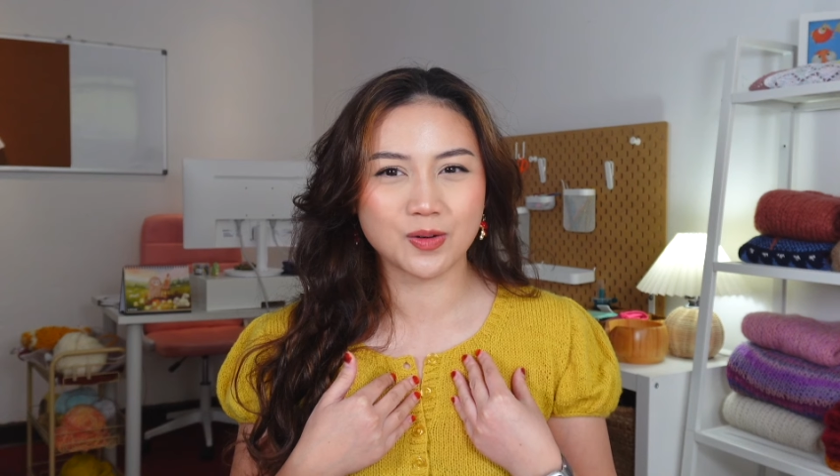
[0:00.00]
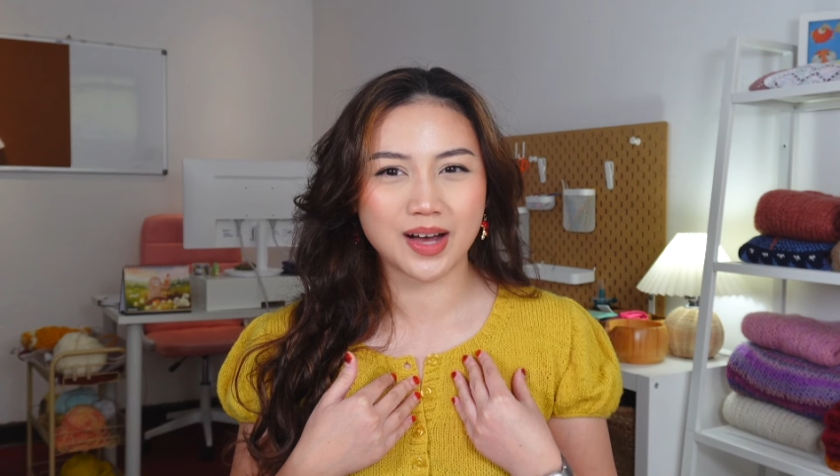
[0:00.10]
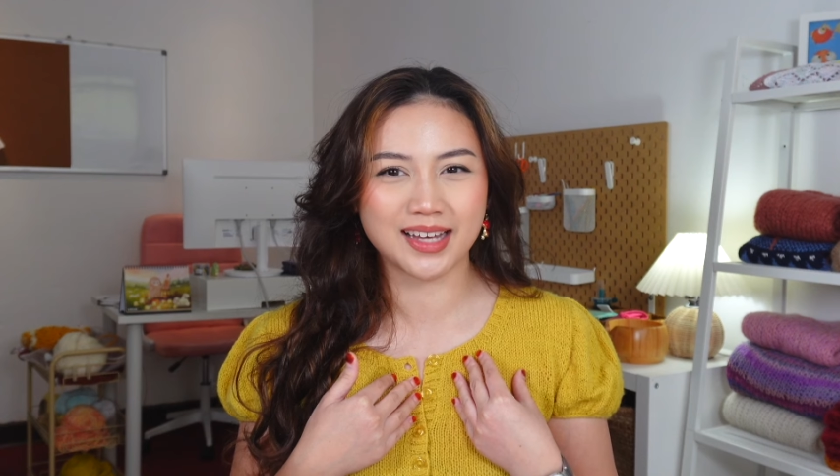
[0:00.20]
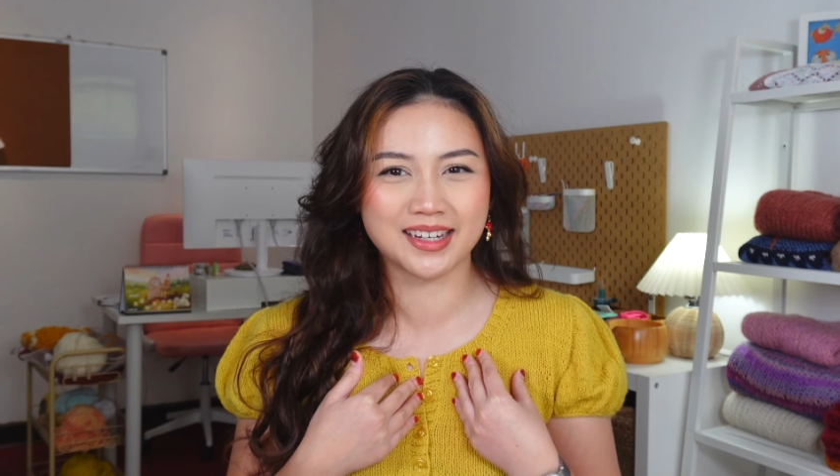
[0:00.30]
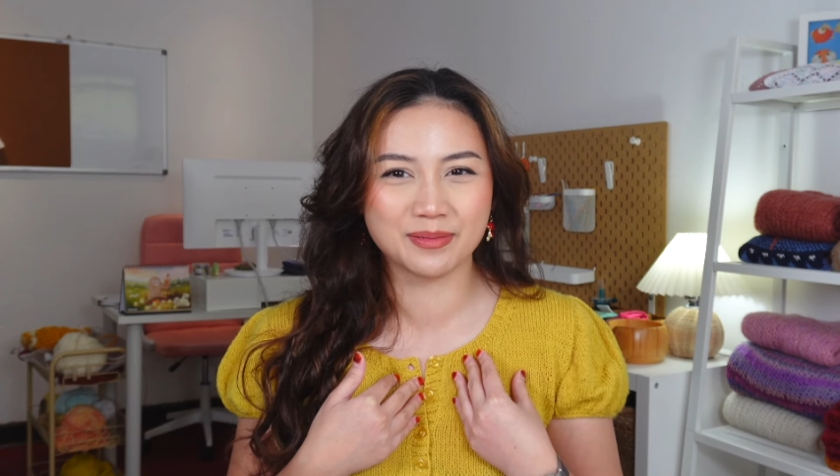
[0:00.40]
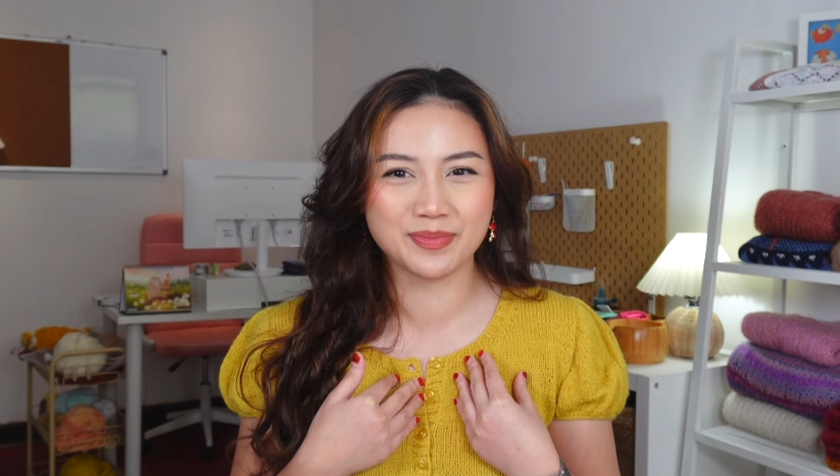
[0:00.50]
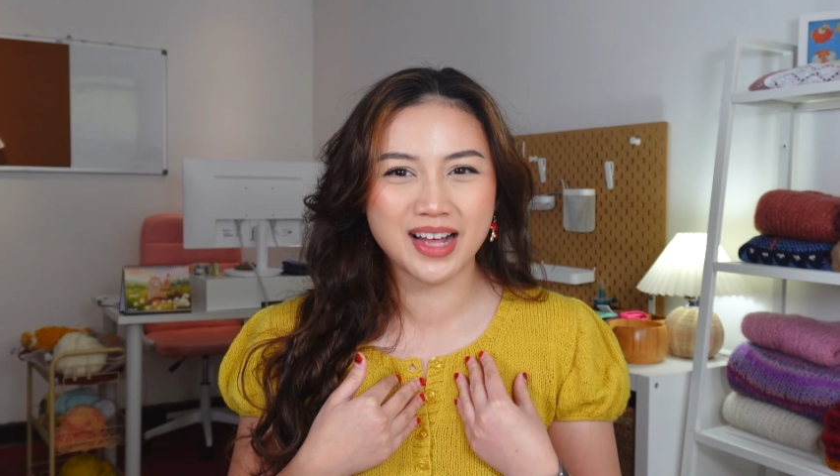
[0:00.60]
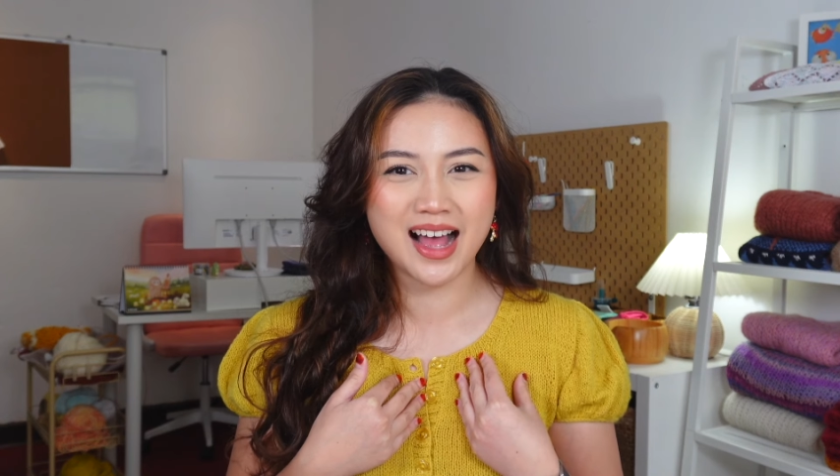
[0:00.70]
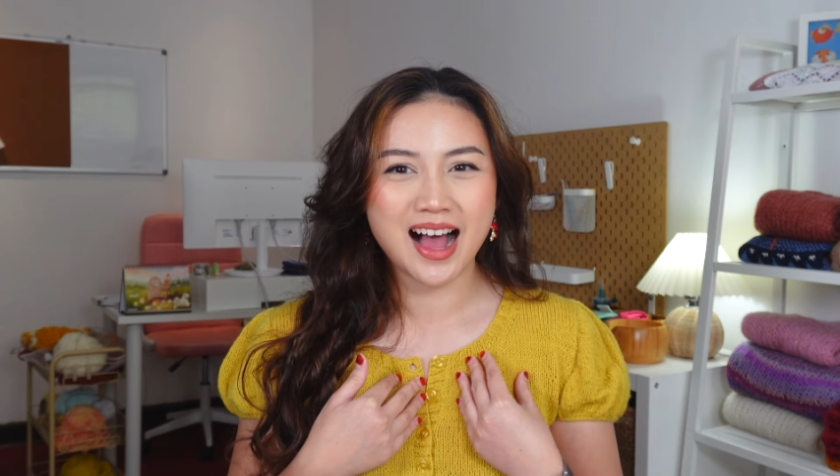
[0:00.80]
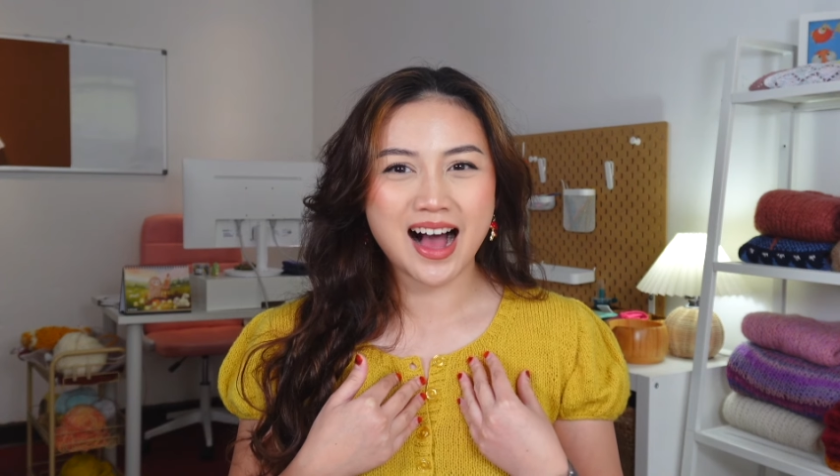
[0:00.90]
item
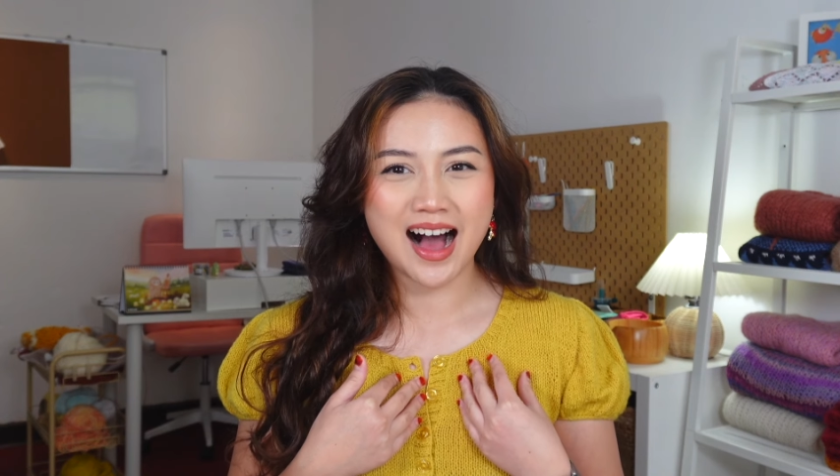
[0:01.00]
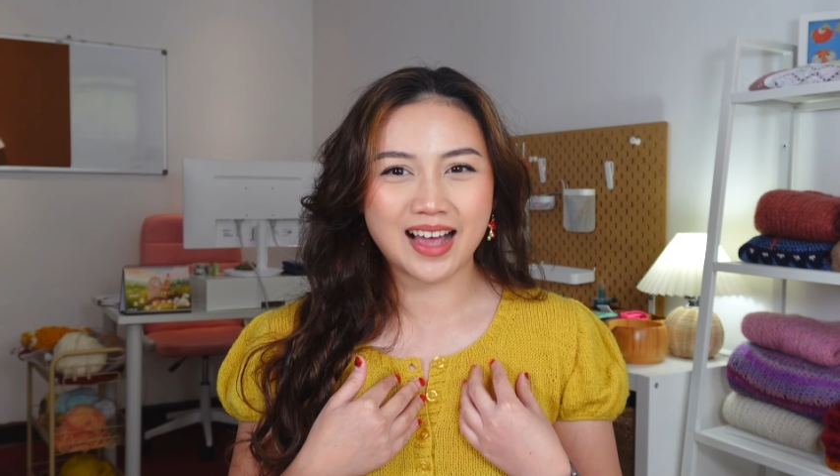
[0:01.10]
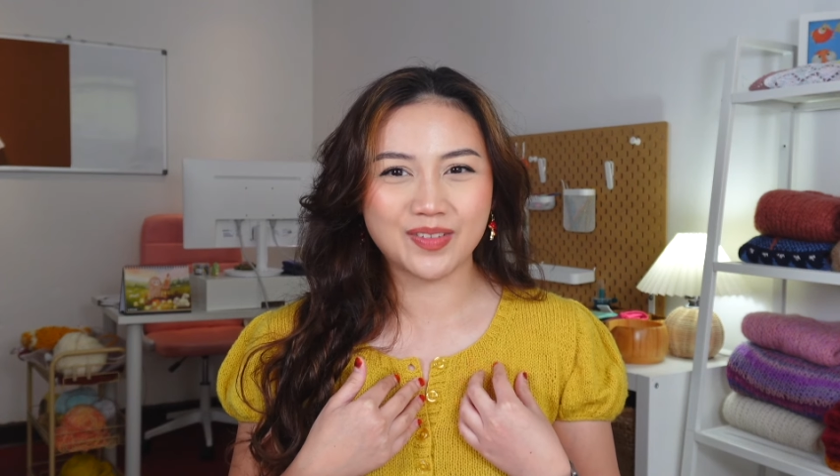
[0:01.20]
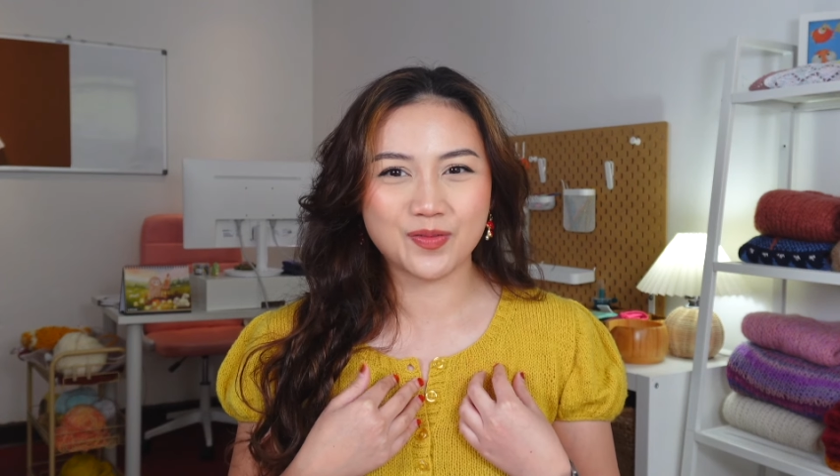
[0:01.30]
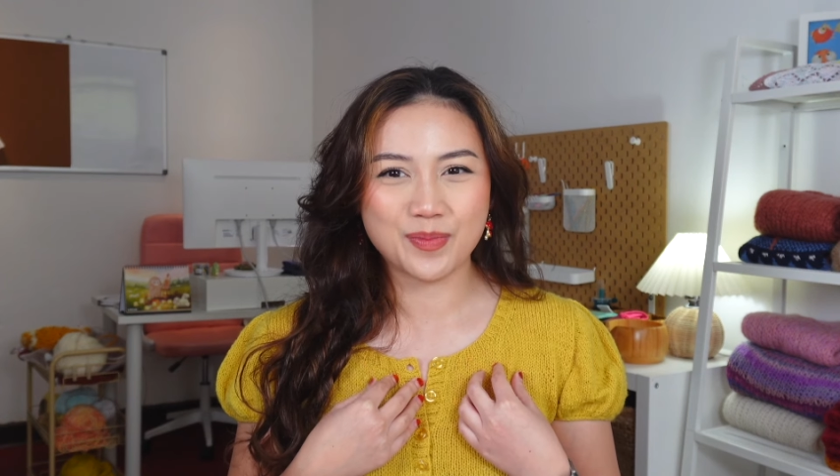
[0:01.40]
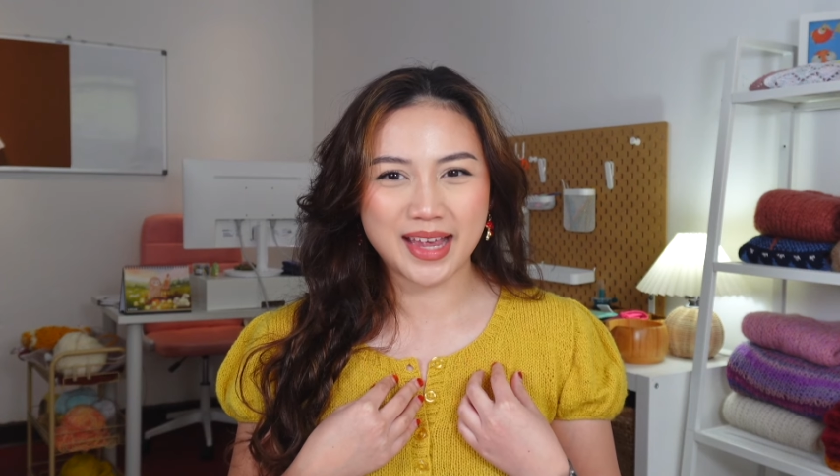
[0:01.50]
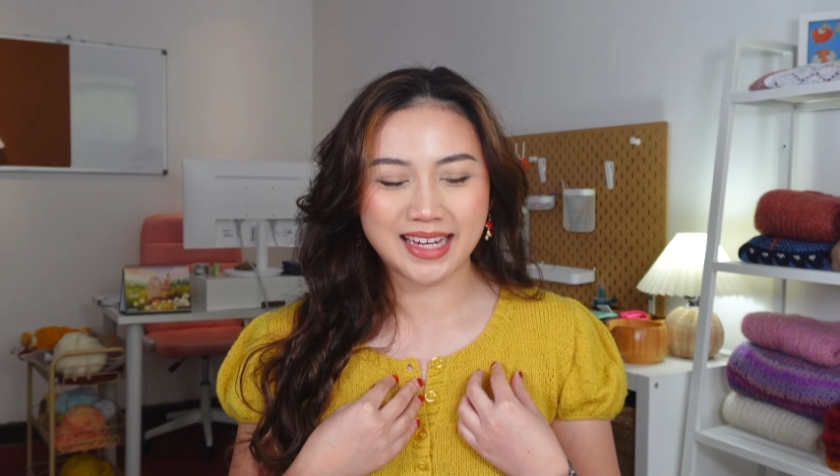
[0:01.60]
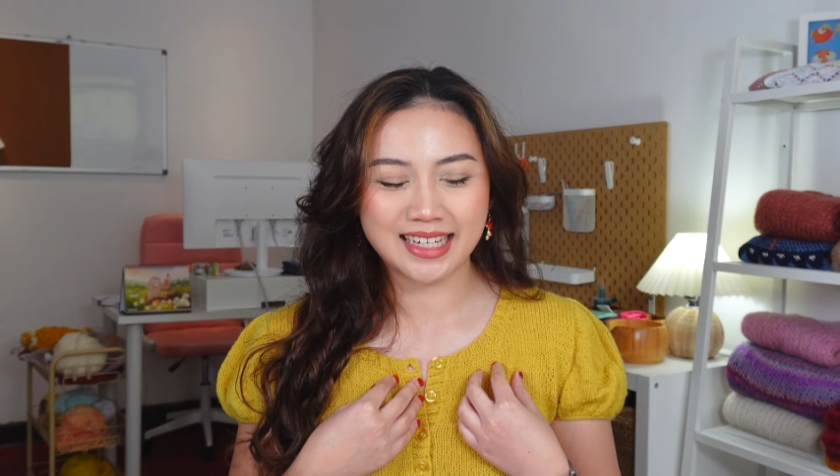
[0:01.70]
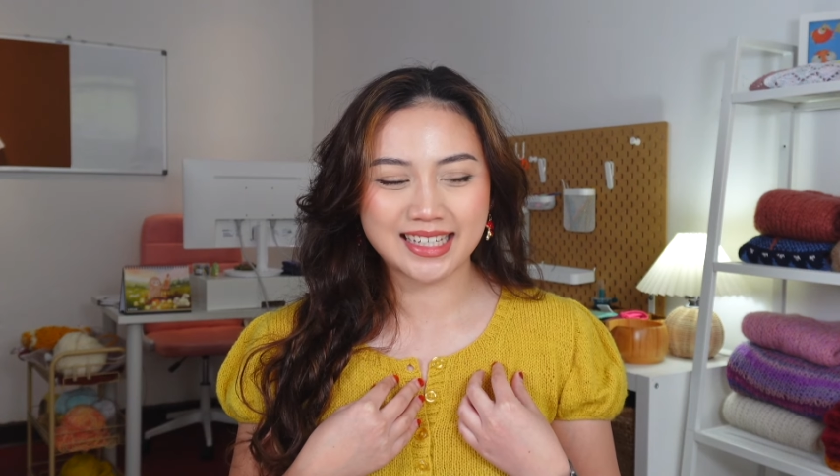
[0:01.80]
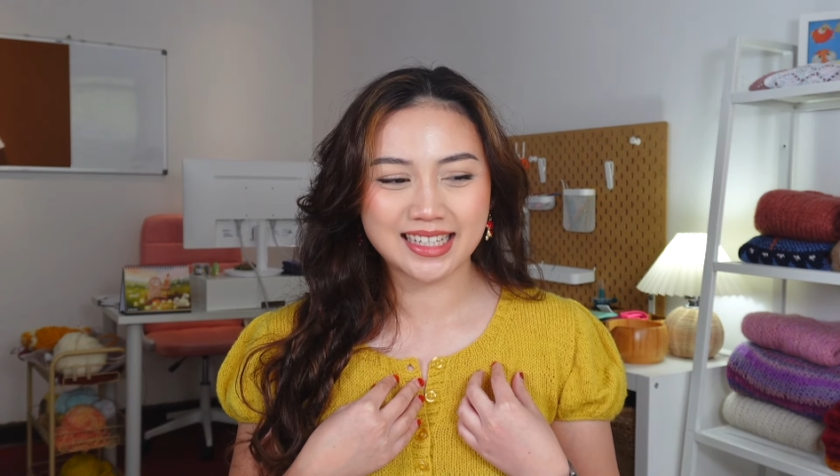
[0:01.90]
I've
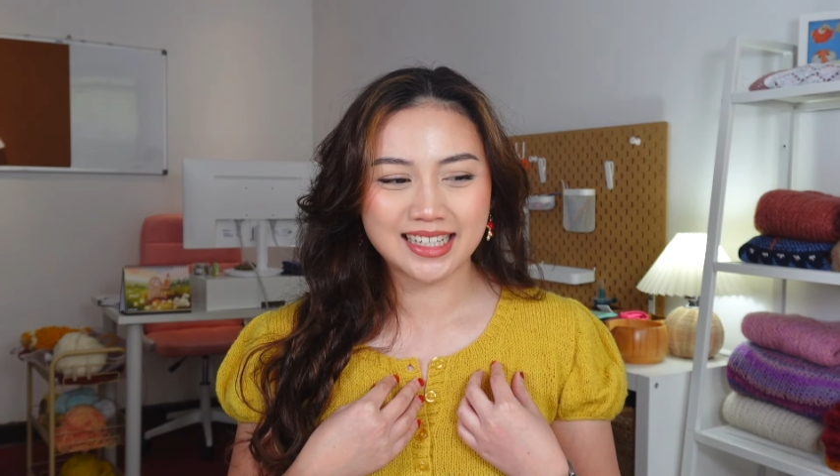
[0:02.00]
made